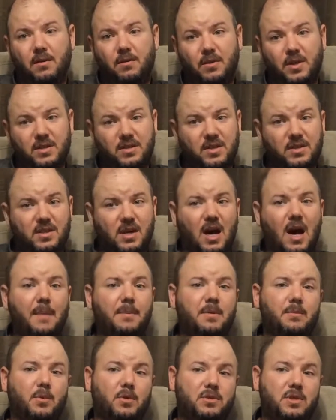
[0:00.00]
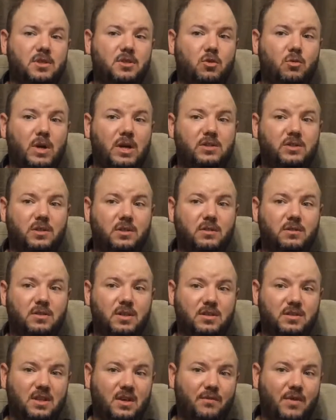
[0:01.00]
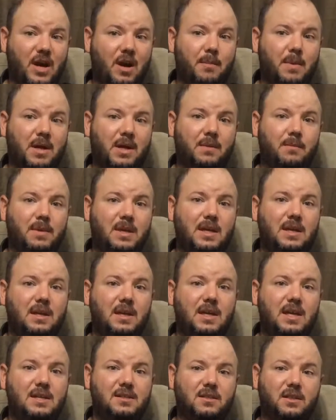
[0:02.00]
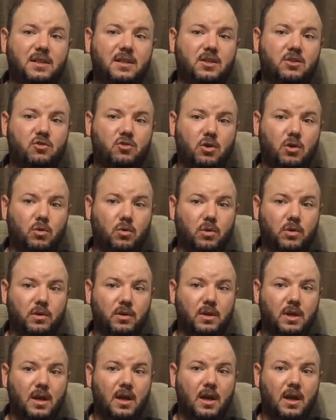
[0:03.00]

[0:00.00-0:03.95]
This is the optimal situation since the environment can be easily controlled